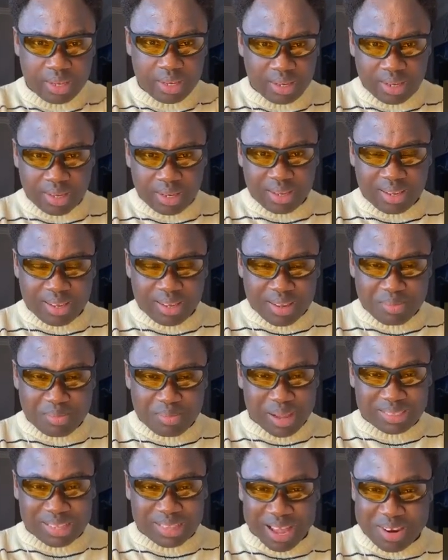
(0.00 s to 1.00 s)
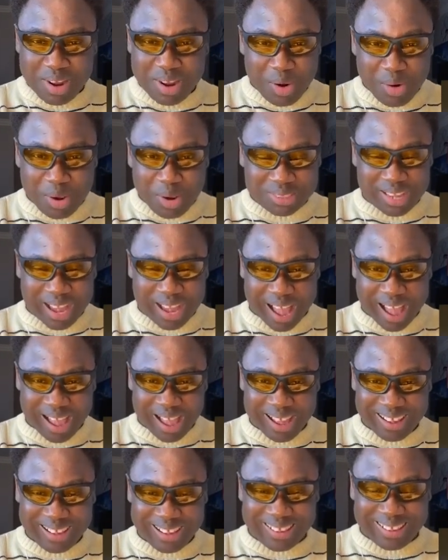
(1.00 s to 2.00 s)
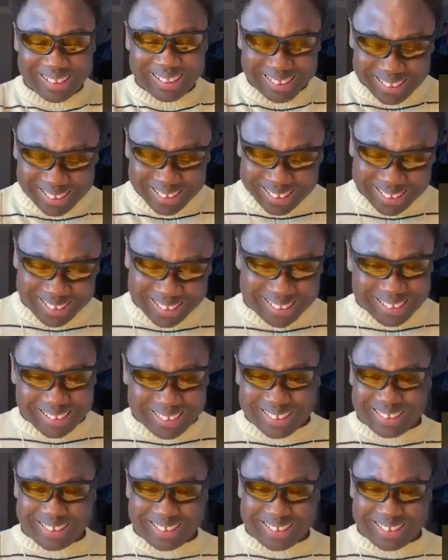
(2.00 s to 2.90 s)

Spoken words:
and I'm Pastor, projecting that